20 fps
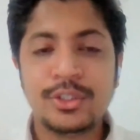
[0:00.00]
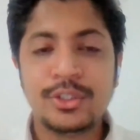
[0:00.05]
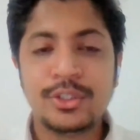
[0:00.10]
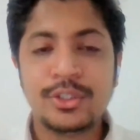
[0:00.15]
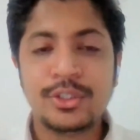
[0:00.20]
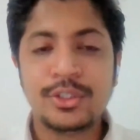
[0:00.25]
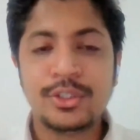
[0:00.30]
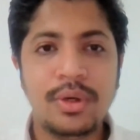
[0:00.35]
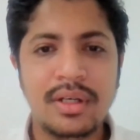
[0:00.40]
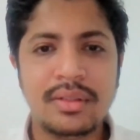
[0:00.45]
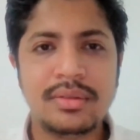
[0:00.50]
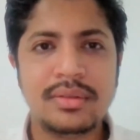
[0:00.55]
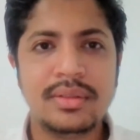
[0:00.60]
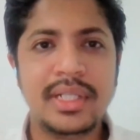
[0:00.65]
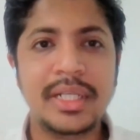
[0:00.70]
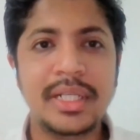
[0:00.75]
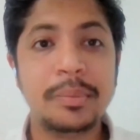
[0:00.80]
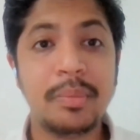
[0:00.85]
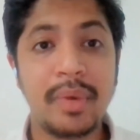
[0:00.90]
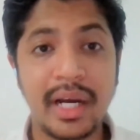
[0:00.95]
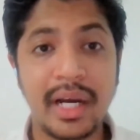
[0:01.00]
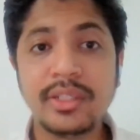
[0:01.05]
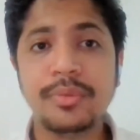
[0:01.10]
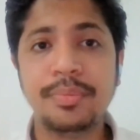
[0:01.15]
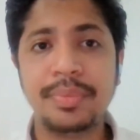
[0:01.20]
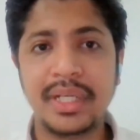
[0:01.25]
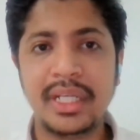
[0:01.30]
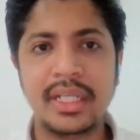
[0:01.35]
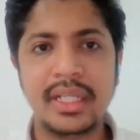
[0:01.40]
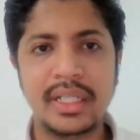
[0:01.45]
So in
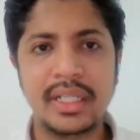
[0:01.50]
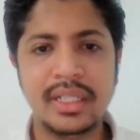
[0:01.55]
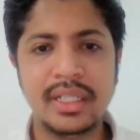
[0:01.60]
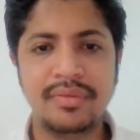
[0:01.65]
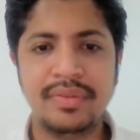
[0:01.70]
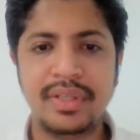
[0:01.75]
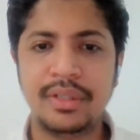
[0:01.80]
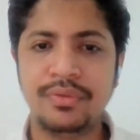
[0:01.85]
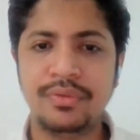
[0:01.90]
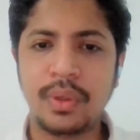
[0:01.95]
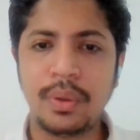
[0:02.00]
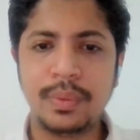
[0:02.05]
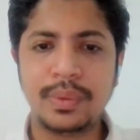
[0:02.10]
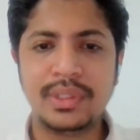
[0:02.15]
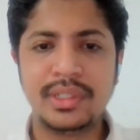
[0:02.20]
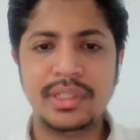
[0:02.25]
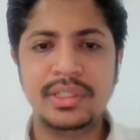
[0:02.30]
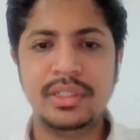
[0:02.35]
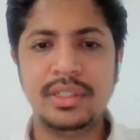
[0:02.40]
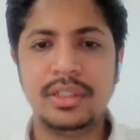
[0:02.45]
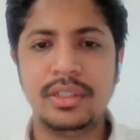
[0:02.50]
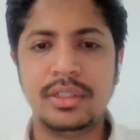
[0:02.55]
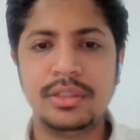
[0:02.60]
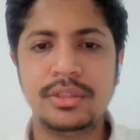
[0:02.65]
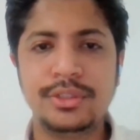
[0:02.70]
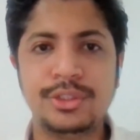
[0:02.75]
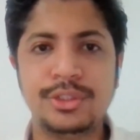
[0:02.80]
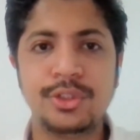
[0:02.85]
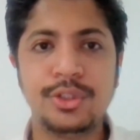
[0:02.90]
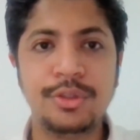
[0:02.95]
my opinion, the way forward
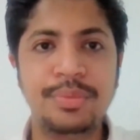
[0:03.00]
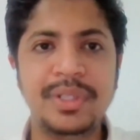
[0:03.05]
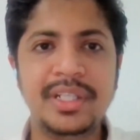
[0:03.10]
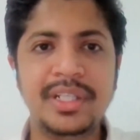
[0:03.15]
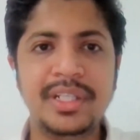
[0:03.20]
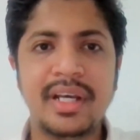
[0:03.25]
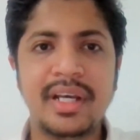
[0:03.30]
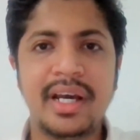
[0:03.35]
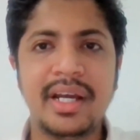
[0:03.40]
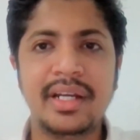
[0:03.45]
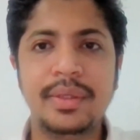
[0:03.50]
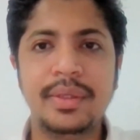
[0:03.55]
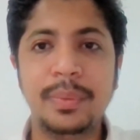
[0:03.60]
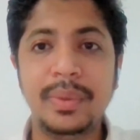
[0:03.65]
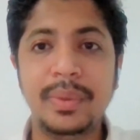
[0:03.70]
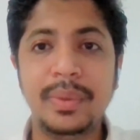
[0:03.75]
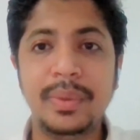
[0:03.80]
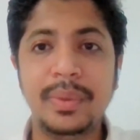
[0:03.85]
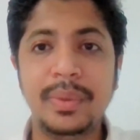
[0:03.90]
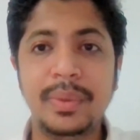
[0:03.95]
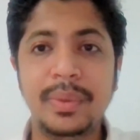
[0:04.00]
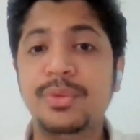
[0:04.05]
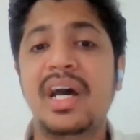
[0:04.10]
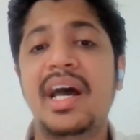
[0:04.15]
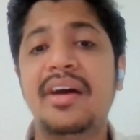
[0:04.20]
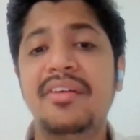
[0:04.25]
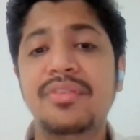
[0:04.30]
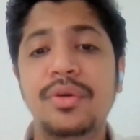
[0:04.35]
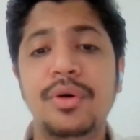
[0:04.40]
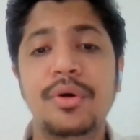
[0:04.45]
should be that we need
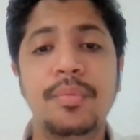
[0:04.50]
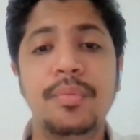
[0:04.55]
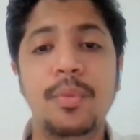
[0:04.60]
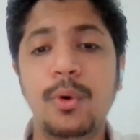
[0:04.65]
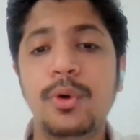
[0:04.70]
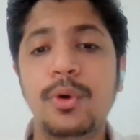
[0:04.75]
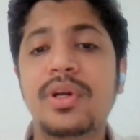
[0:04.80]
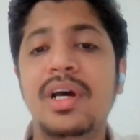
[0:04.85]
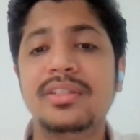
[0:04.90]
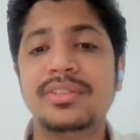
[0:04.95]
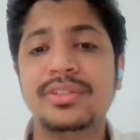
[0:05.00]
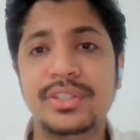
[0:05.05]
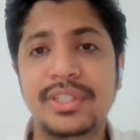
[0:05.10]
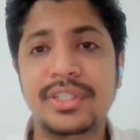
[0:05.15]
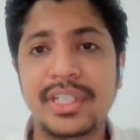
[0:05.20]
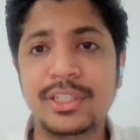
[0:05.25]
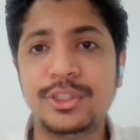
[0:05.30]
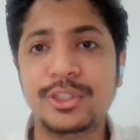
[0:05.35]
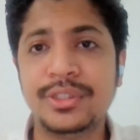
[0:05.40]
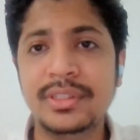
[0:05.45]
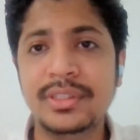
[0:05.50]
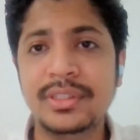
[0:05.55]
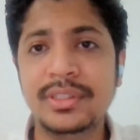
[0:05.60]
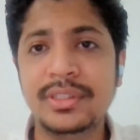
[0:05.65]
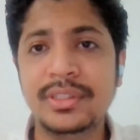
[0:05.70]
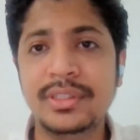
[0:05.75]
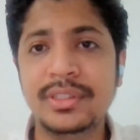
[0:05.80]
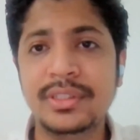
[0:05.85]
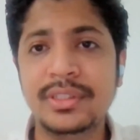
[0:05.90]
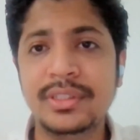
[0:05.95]
to have more
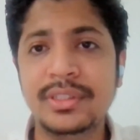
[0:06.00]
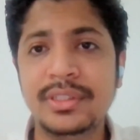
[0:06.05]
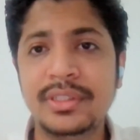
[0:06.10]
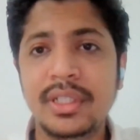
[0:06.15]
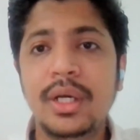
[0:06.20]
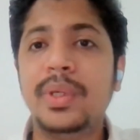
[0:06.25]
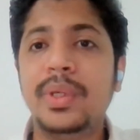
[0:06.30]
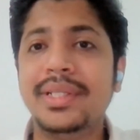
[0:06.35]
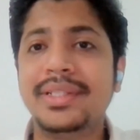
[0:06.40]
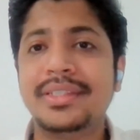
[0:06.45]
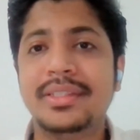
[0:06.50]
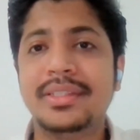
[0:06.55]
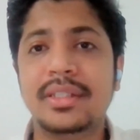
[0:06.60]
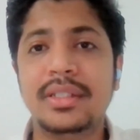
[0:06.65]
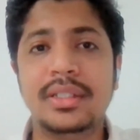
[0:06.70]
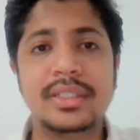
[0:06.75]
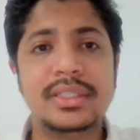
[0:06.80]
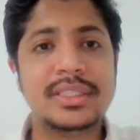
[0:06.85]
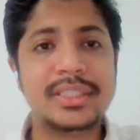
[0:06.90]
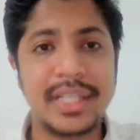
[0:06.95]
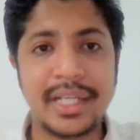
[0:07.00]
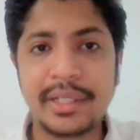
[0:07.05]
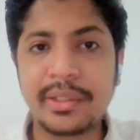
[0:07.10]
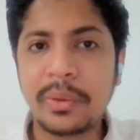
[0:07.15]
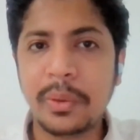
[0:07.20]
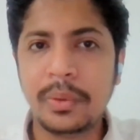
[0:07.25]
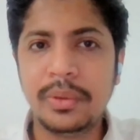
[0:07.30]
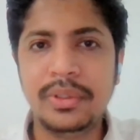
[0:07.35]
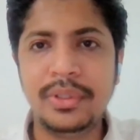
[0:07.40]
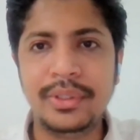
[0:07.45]
consultations with
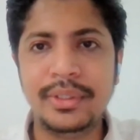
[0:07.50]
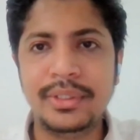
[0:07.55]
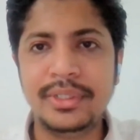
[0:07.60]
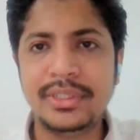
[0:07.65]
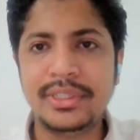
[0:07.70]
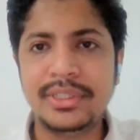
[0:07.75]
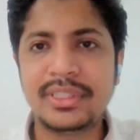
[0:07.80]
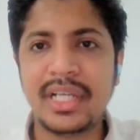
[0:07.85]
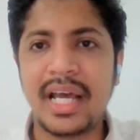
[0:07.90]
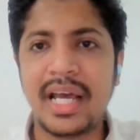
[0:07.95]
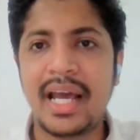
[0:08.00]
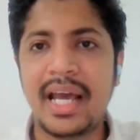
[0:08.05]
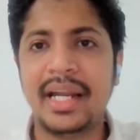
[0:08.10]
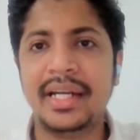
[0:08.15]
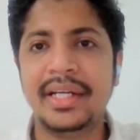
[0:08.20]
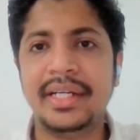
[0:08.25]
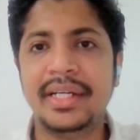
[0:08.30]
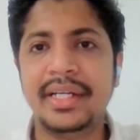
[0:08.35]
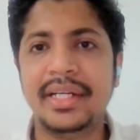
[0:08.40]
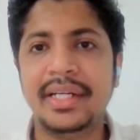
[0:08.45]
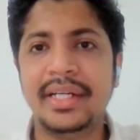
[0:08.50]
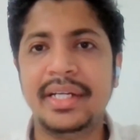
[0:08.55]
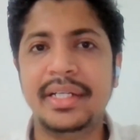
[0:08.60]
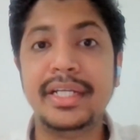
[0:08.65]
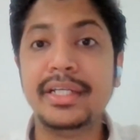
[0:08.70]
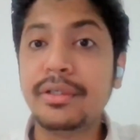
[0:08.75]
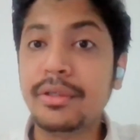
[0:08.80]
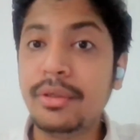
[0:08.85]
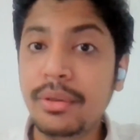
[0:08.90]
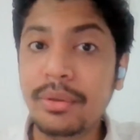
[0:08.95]
stakeholders and
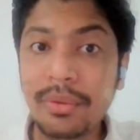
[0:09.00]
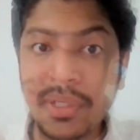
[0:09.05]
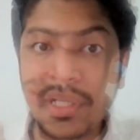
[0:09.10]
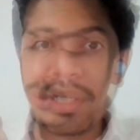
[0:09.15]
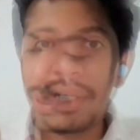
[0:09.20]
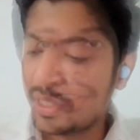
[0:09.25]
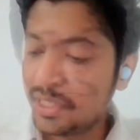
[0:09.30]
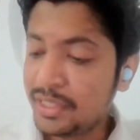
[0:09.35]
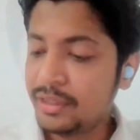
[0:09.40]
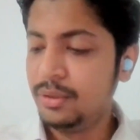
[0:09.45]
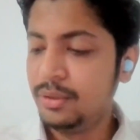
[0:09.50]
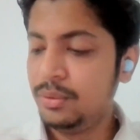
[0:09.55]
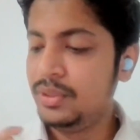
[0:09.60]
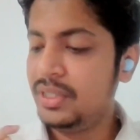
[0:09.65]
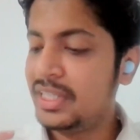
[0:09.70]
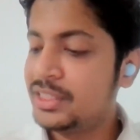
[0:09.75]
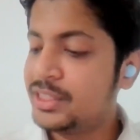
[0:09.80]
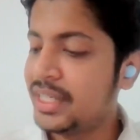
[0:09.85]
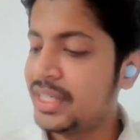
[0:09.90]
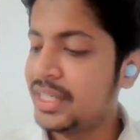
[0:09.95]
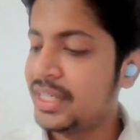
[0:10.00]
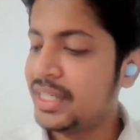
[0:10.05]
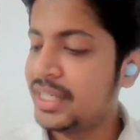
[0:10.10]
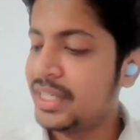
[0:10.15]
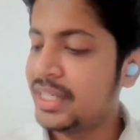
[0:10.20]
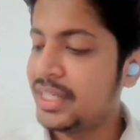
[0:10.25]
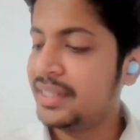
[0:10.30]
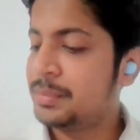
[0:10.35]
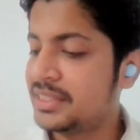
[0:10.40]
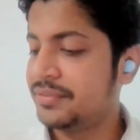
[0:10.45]
include a
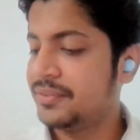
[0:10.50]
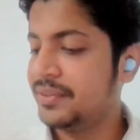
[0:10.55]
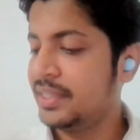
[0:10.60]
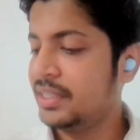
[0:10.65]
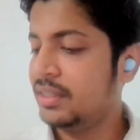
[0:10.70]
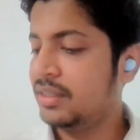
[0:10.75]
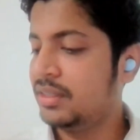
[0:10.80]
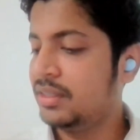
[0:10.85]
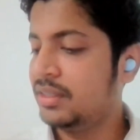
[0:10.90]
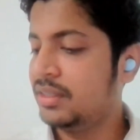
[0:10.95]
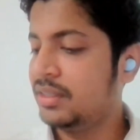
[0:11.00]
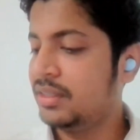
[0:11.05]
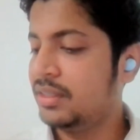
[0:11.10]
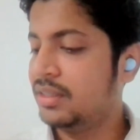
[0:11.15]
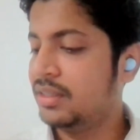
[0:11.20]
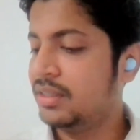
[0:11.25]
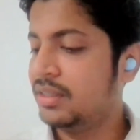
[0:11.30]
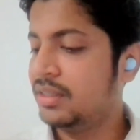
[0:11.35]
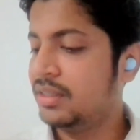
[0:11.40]
gender-specific